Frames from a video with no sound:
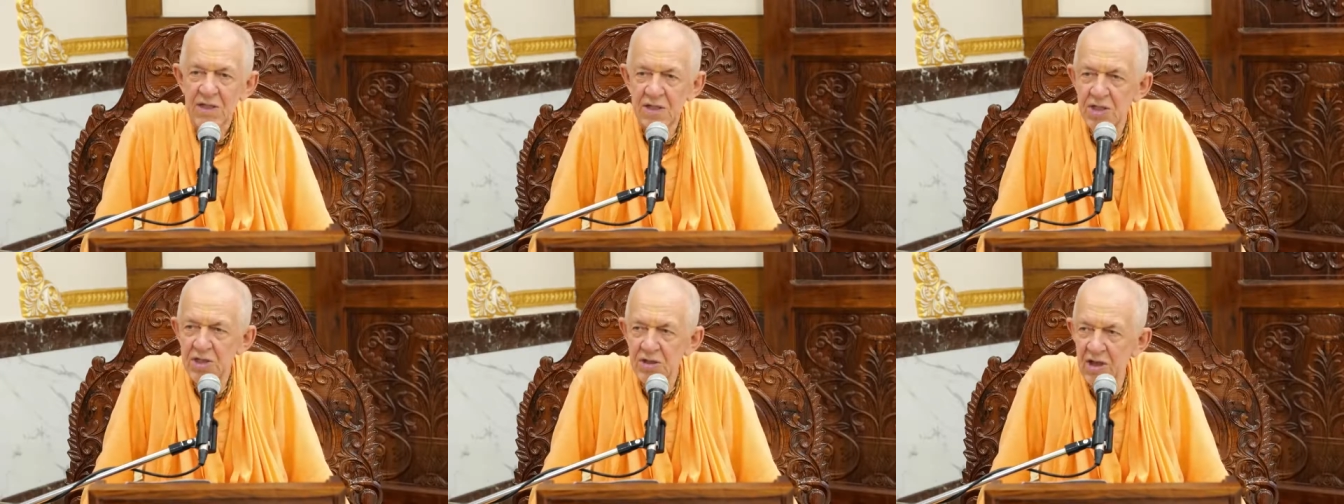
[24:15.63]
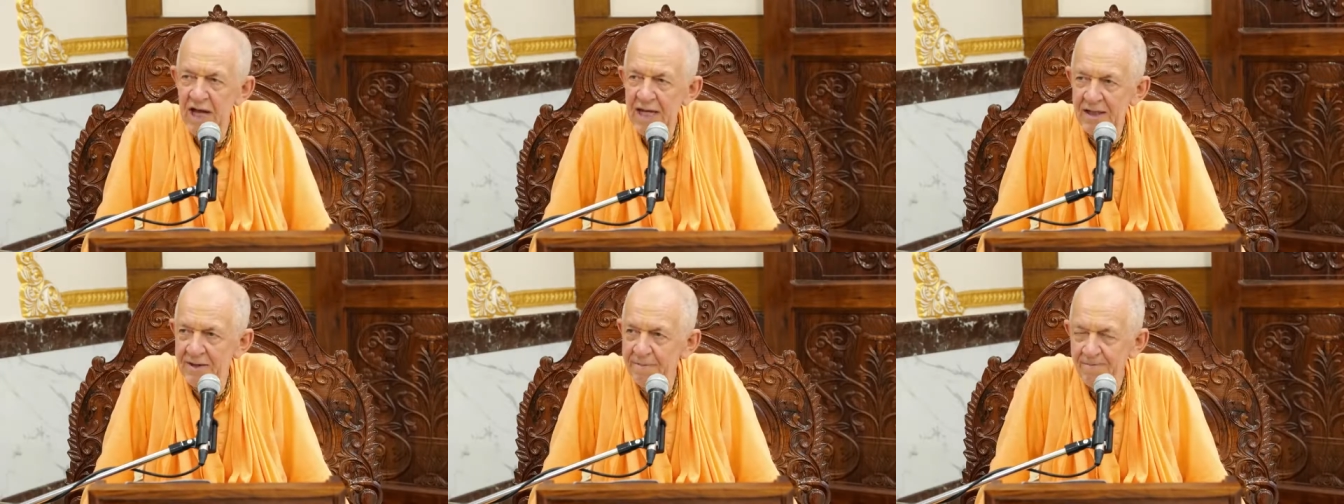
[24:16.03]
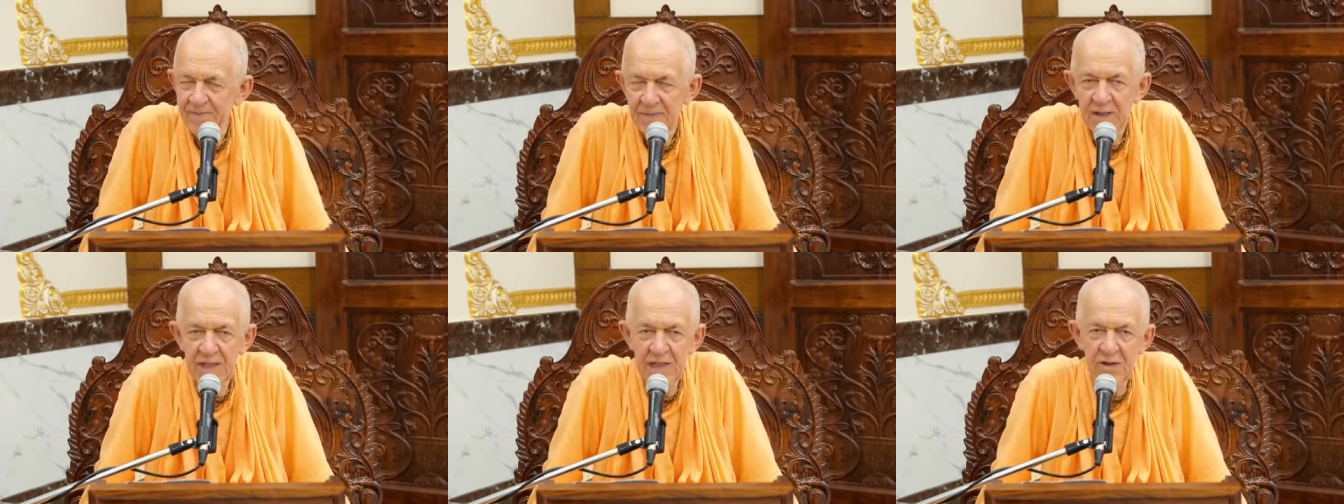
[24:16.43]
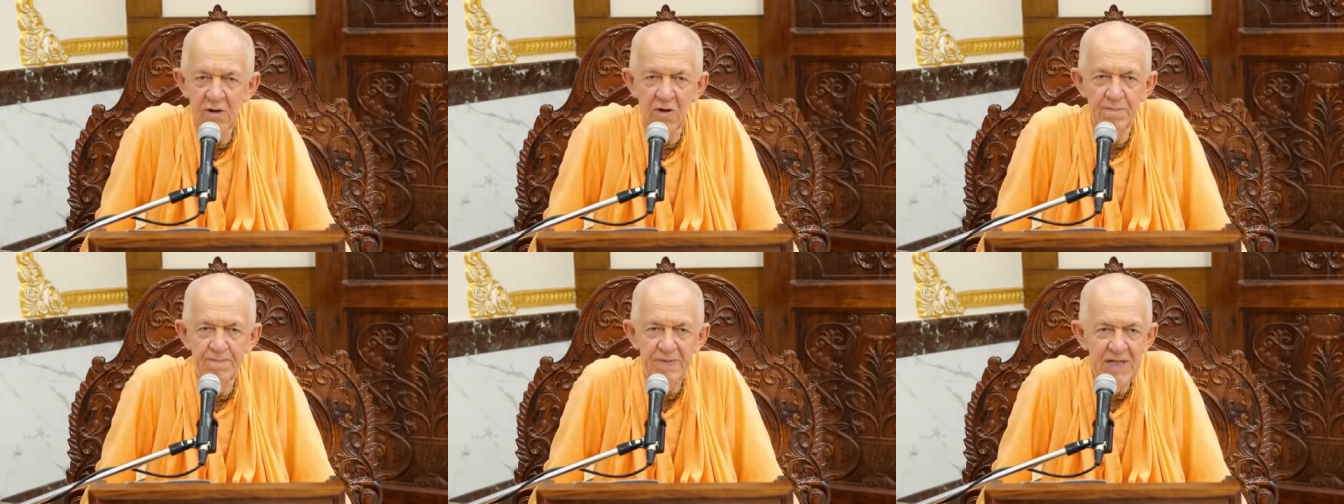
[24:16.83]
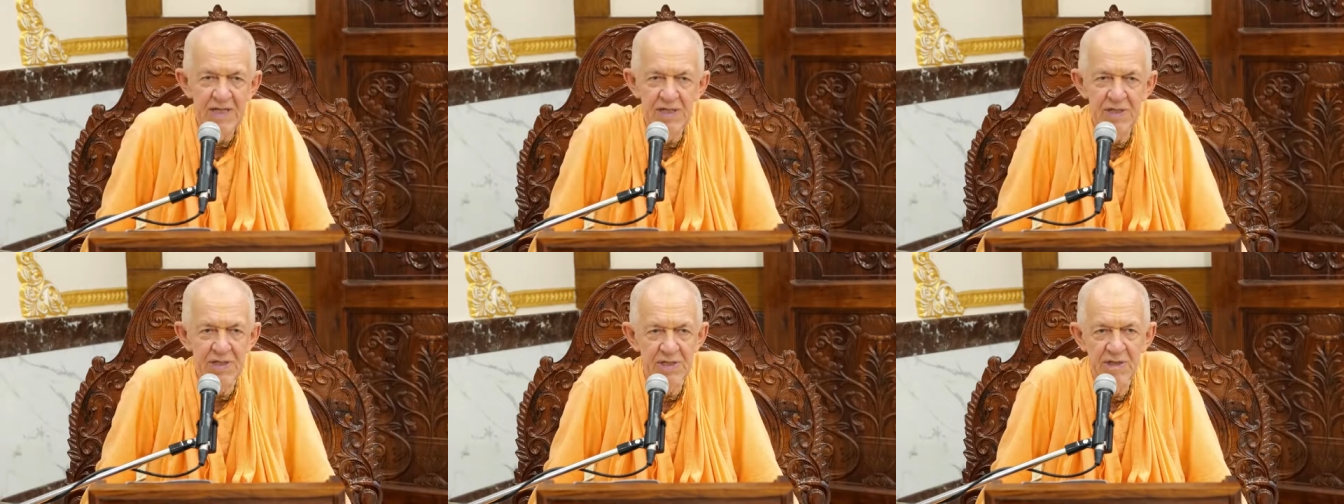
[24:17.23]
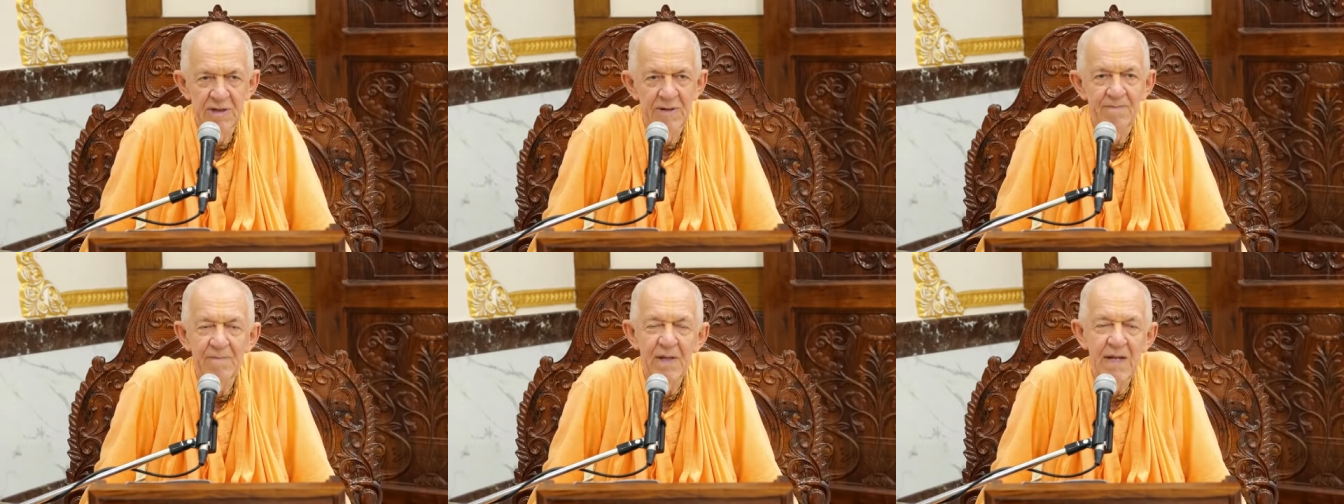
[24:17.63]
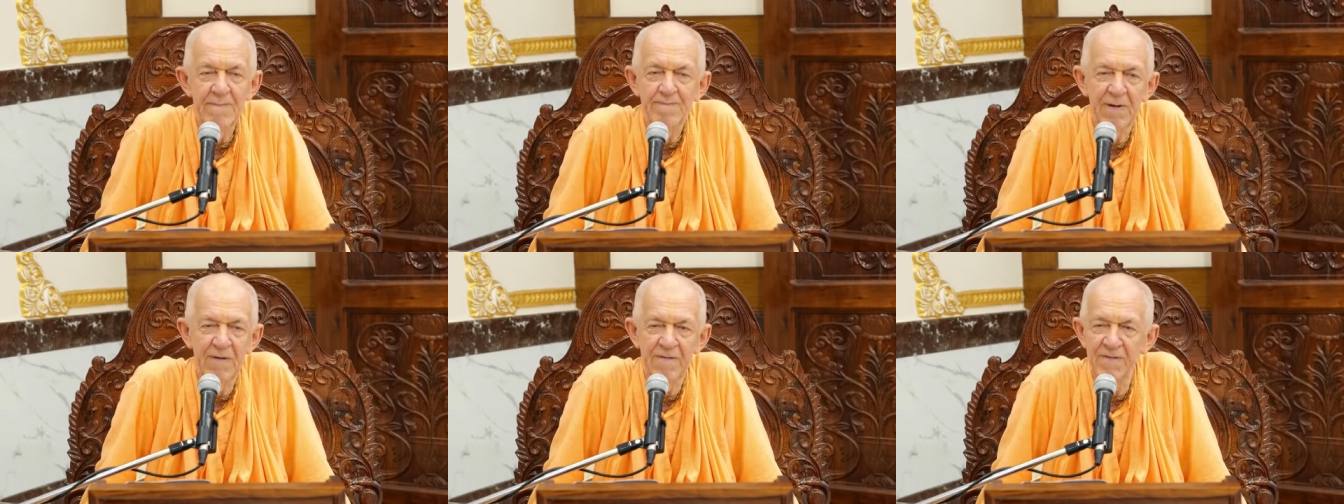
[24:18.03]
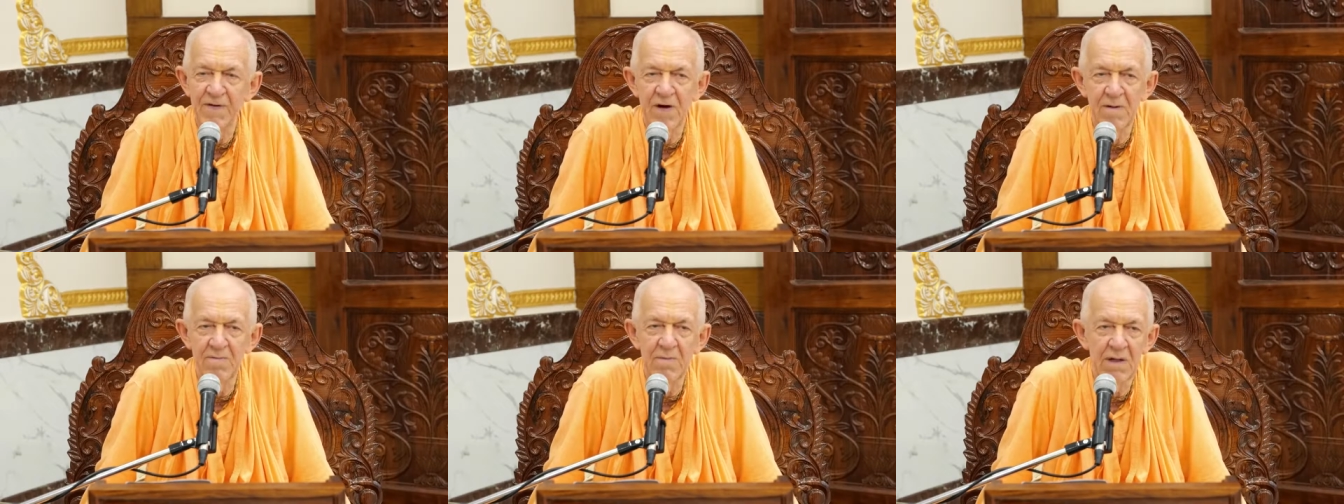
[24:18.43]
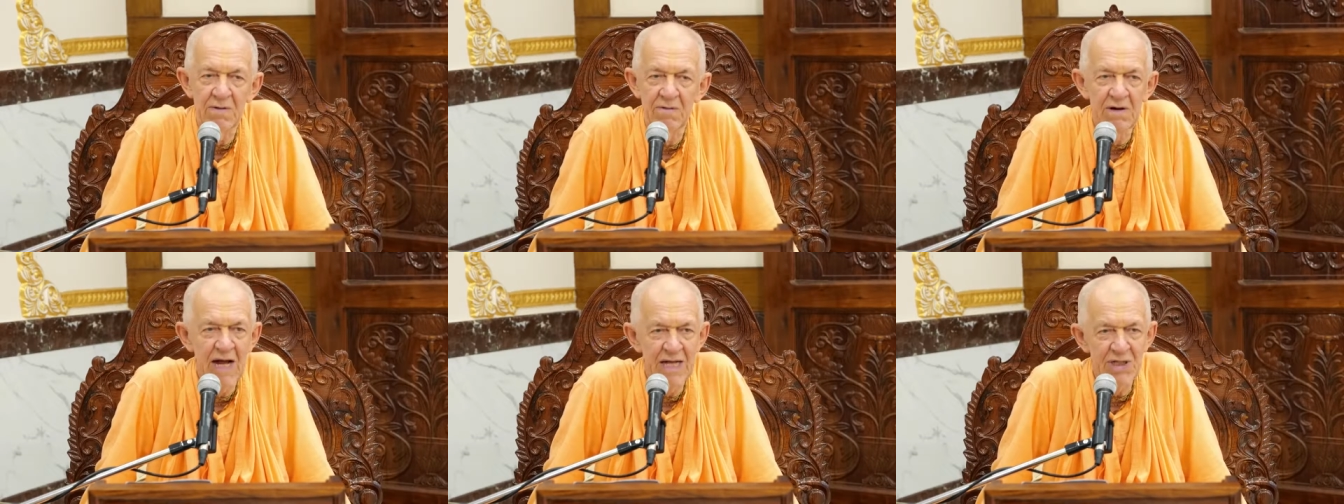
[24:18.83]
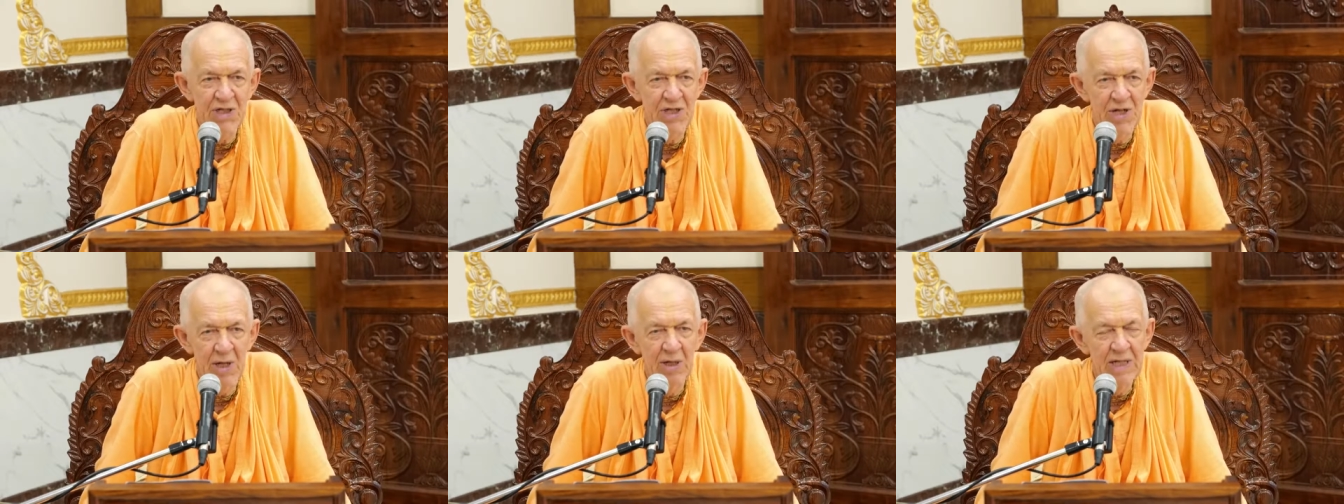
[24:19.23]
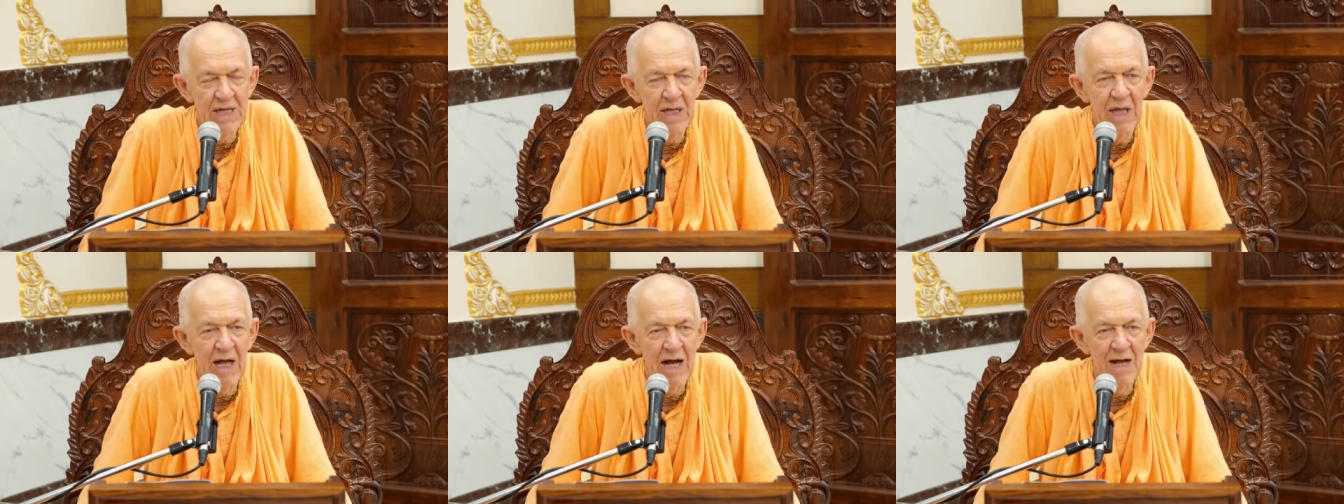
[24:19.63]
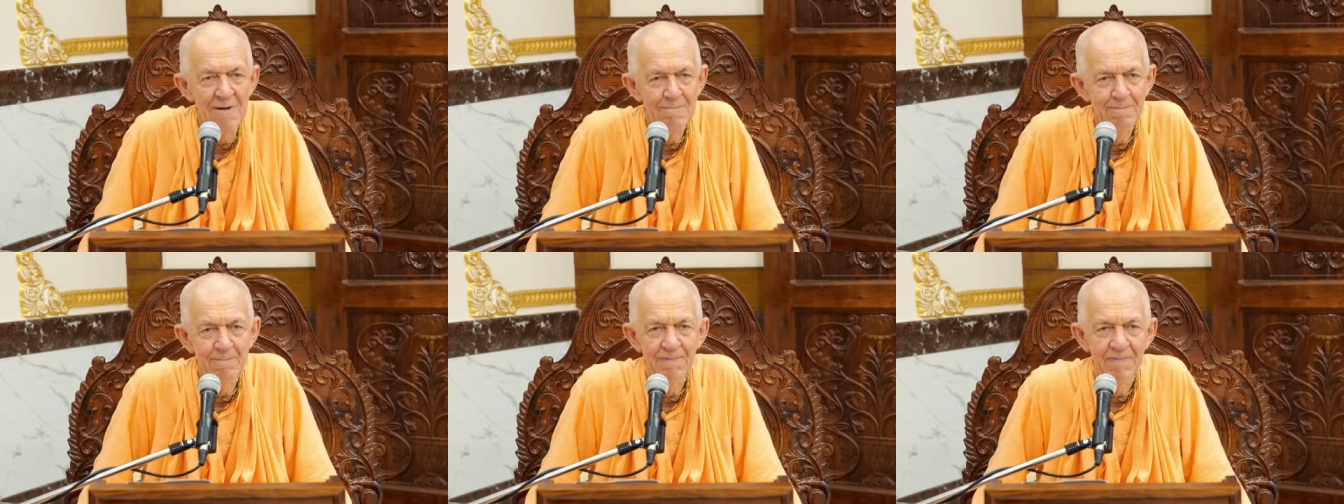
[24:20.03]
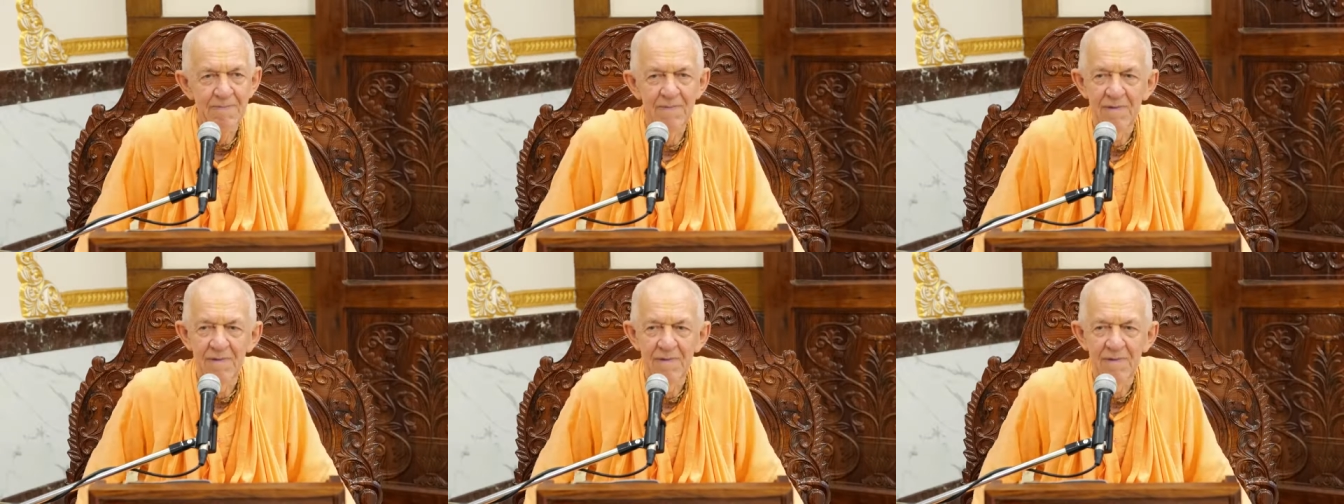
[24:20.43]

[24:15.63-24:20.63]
just like the gopis they perform Rasa lila,